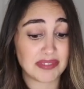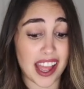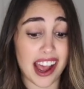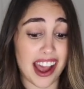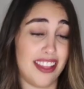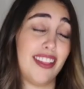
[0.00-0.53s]

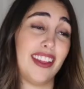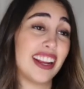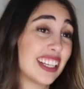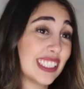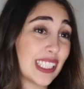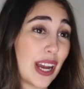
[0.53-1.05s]
I
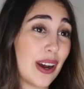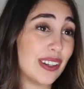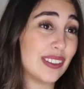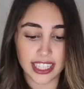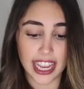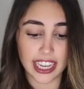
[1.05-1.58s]
think so.
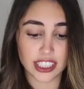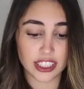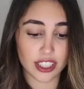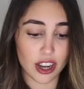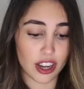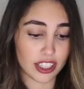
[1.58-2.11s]
Next
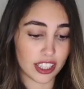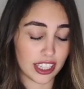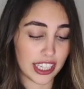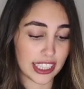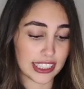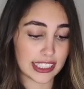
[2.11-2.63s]
on the
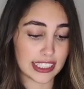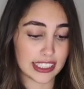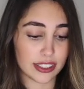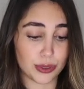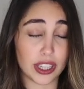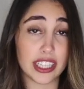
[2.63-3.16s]
list
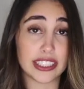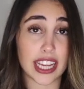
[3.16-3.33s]
was